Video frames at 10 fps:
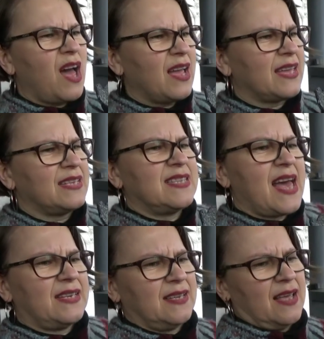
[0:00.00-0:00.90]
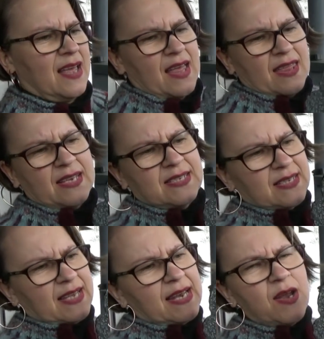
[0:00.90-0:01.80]
like is that this
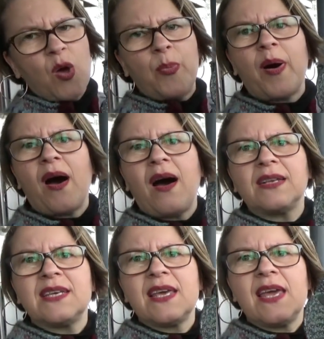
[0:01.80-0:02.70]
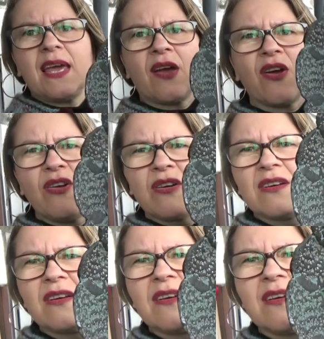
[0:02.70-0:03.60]
inner part here
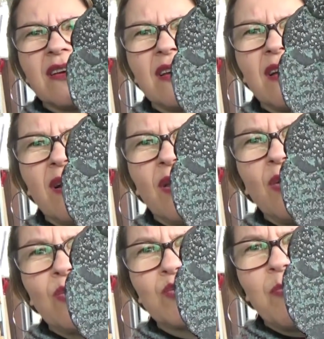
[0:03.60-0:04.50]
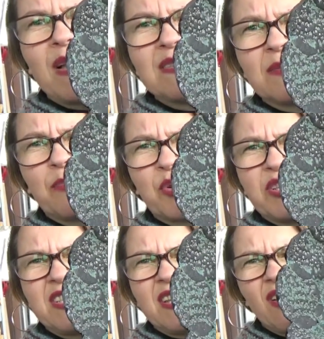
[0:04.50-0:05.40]
looks much
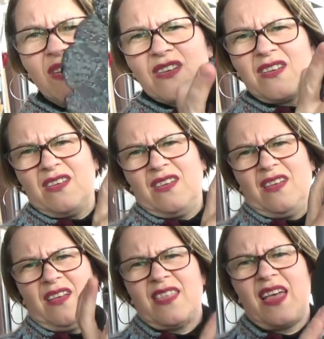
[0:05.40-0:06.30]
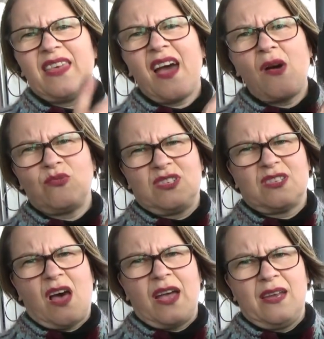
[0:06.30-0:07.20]
prettier than the
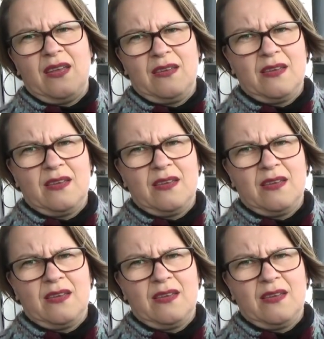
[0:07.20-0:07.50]
outside.